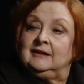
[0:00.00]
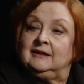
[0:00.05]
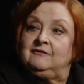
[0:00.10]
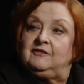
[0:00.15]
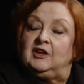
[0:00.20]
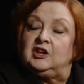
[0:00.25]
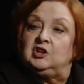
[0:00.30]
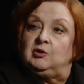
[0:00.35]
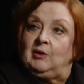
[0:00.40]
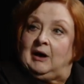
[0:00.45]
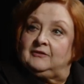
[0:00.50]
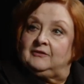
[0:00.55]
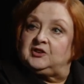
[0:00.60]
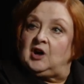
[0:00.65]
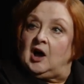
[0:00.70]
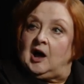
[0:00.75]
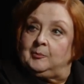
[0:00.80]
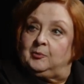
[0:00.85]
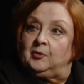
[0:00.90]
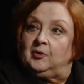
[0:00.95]
that you have to
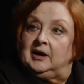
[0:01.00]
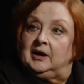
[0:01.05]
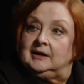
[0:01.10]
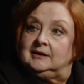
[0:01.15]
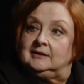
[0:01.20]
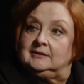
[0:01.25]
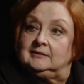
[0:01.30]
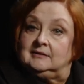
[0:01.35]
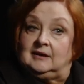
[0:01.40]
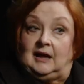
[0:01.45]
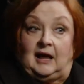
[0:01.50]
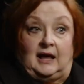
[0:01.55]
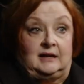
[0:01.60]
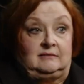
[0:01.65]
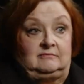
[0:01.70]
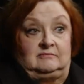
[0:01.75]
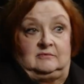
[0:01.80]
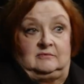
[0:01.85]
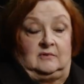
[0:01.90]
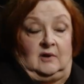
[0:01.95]
operate
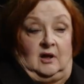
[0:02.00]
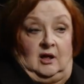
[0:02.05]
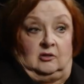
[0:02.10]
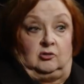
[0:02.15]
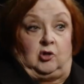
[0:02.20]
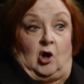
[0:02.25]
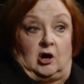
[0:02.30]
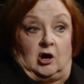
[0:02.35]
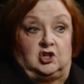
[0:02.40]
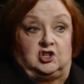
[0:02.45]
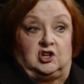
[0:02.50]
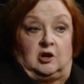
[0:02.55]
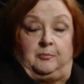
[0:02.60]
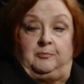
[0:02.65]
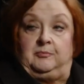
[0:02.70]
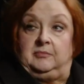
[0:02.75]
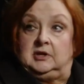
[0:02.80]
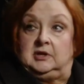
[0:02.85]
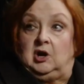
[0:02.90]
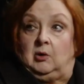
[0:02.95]
at a large
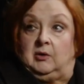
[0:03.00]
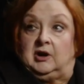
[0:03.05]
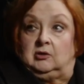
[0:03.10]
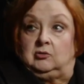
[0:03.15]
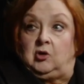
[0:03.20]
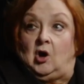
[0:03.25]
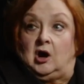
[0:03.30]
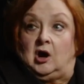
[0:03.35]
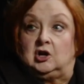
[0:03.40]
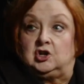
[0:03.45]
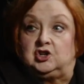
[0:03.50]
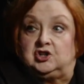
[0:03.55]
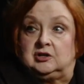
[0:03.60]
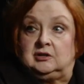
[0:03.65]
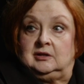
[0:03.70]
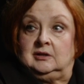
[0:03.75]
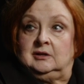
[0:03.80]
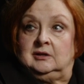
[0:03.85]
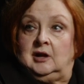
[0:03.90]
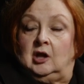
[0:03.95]

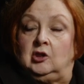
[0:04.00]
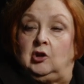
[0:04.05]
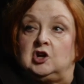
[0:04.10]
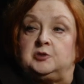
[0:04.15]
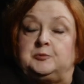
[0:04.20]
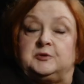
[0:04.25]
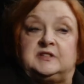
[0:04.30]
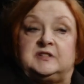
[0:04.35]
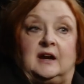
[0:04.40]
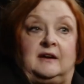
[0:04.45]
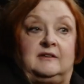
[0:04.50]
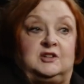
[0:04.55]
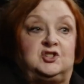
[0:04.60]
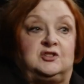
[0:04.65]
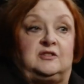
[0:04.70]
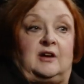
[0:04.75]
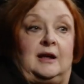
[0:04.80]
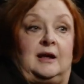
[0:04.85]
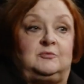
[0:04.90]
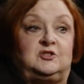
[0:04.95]
percentage of
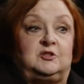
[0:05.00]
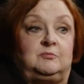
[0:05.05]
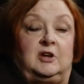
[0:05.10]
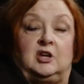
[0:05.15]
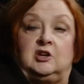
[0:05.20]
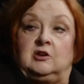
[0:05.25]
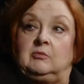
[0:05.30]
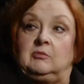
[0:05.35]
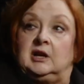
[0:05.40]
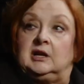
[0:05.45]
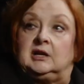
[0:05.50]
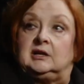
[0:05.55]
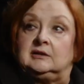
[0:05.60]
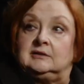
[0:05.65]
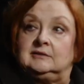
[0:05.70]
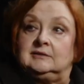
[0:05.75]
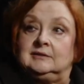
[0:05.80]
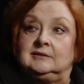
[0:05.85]
the time to make your money.